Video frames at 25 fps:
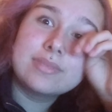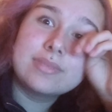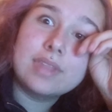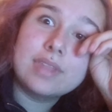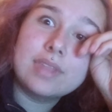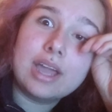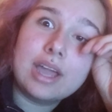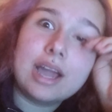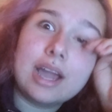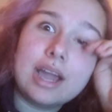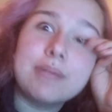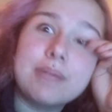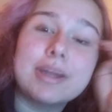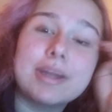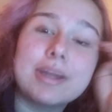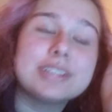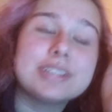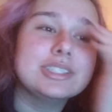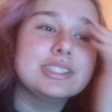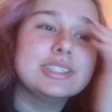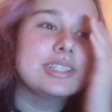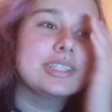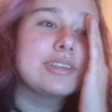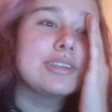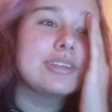I'm actually
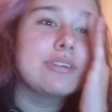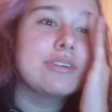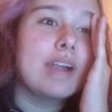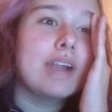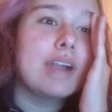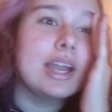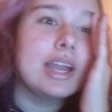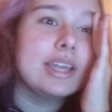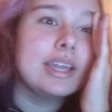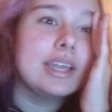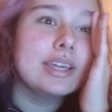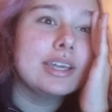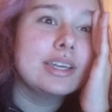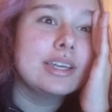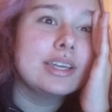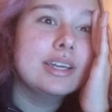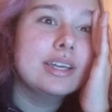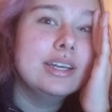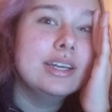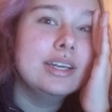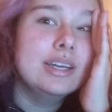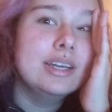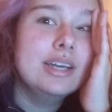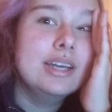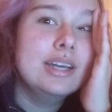crying.
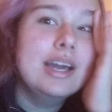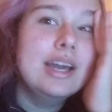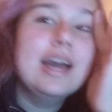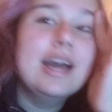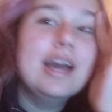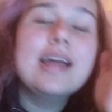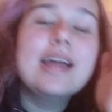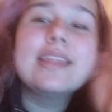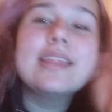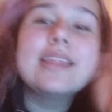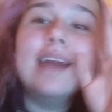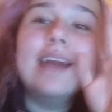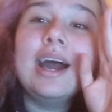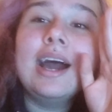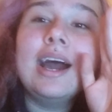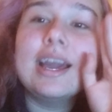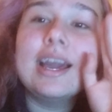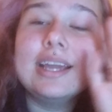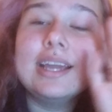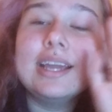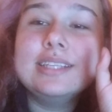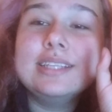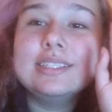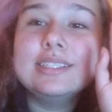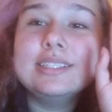That
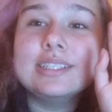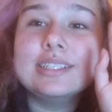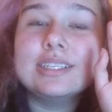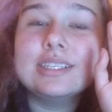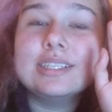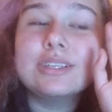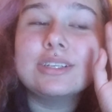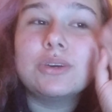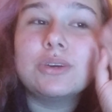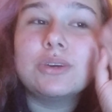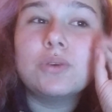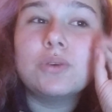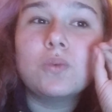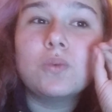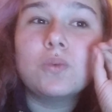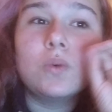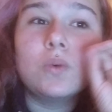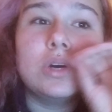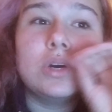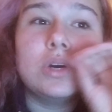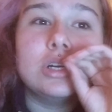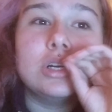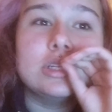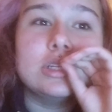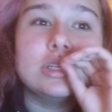ending
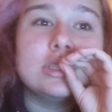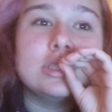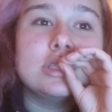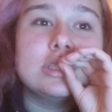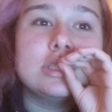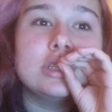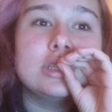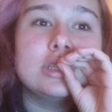was...